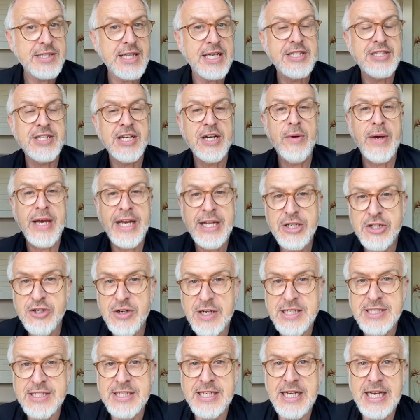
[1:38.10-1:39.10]
they're so
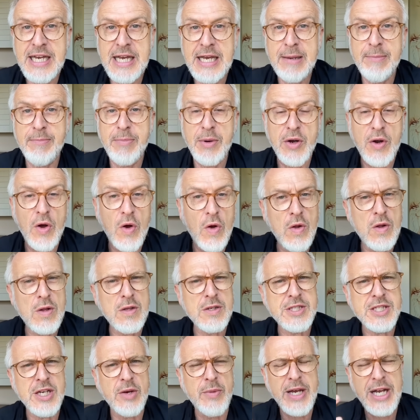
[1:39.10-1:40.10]
interesting, but
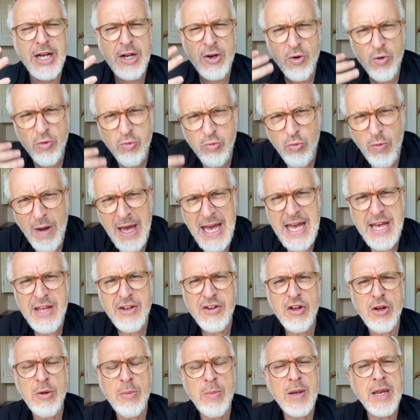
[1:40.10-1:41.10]
also
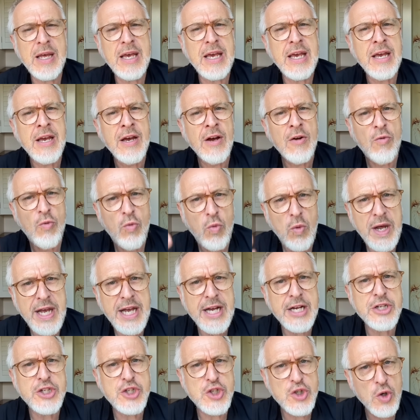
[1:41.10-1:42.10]
incredibly
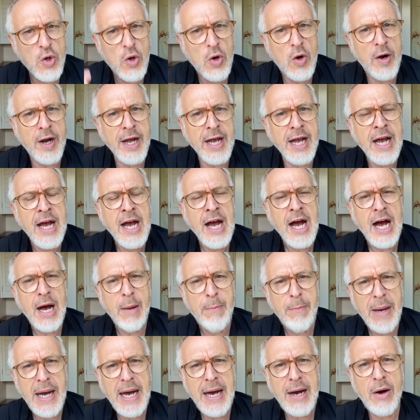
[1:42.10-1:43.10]
reassuring
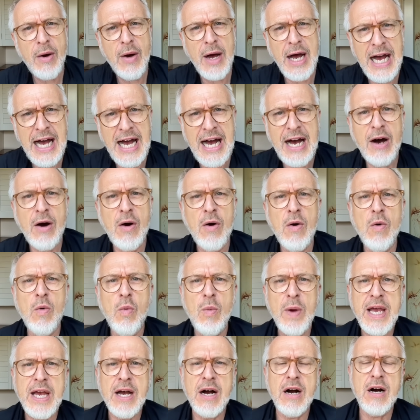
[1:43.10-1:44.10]
about how
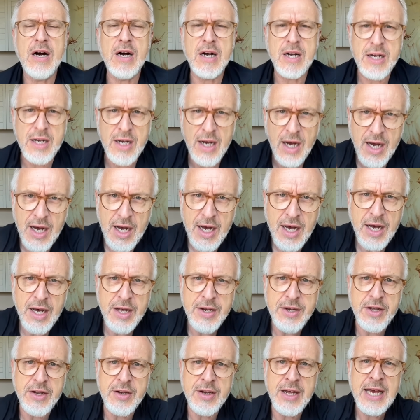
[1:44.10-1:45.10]
we are
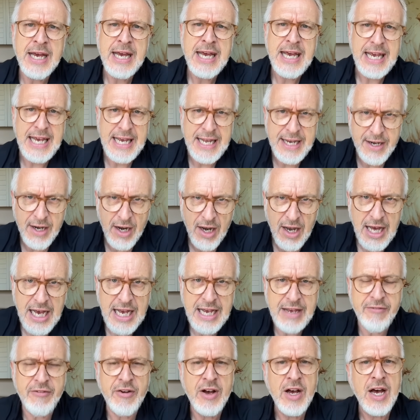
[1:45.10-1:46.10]
guarded in life